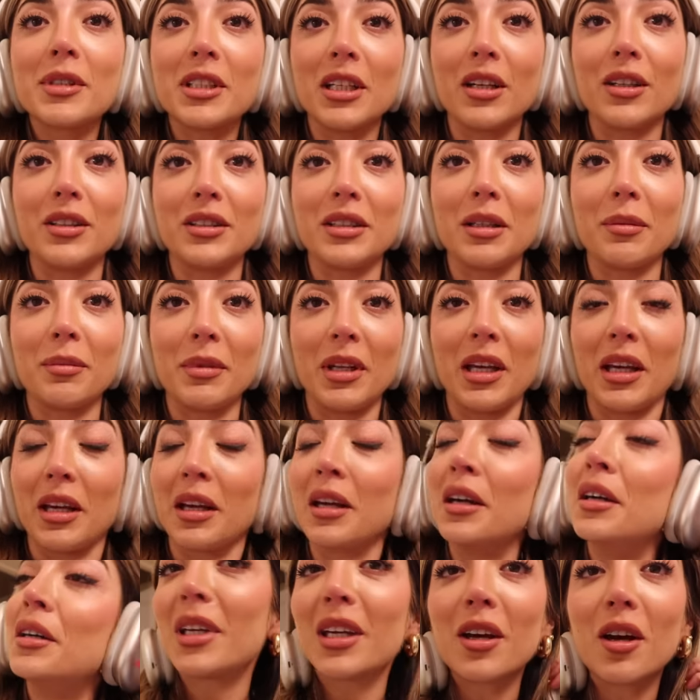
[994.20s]
me tell you something.
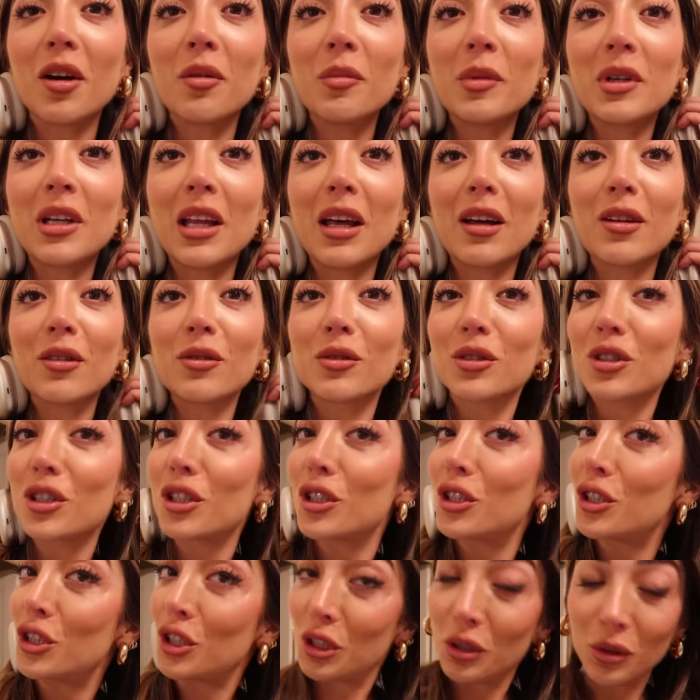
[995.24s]
Being home
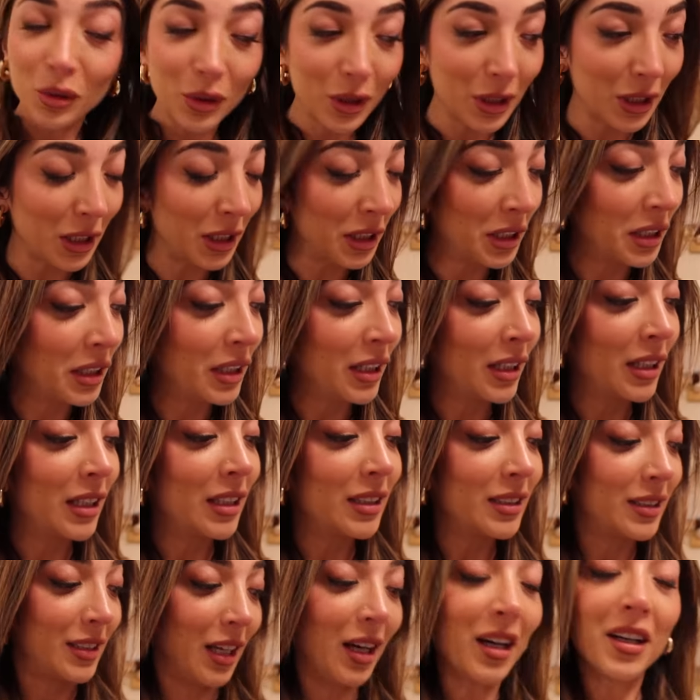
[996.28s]
without Duke
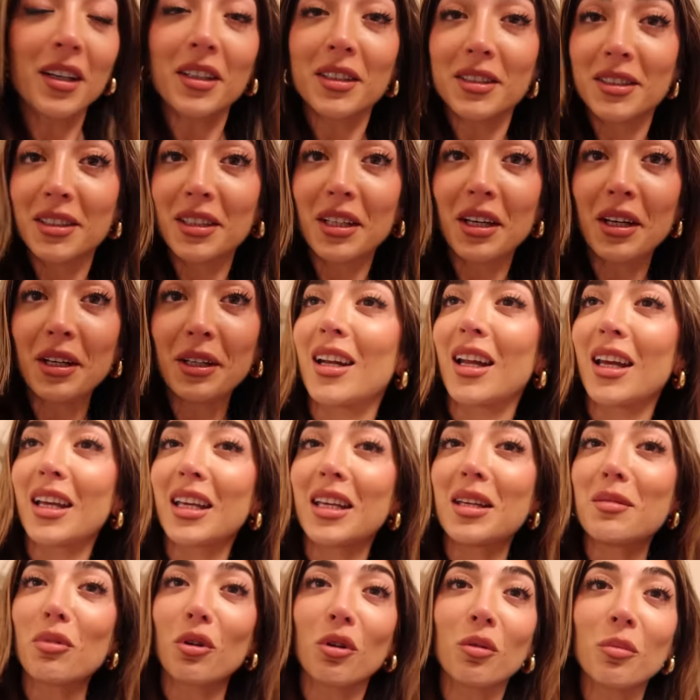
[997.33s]
sucks. And I
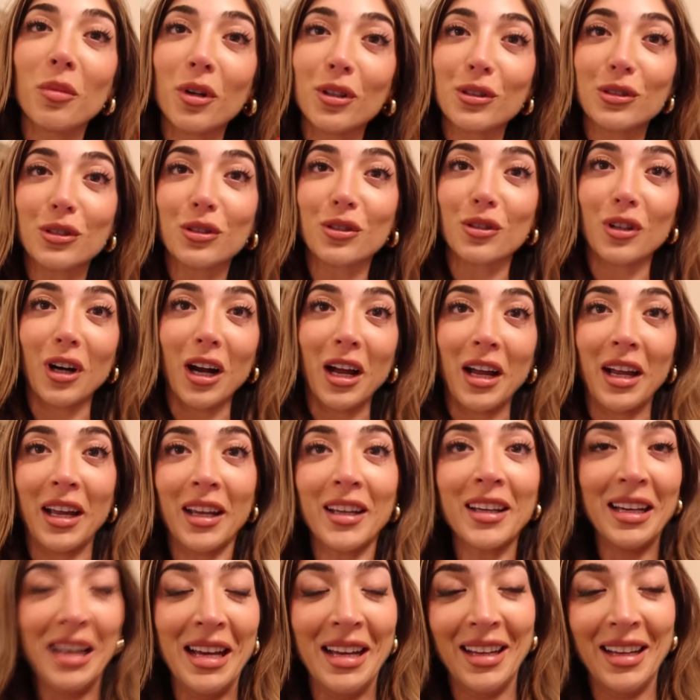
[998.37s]
keep almost crying.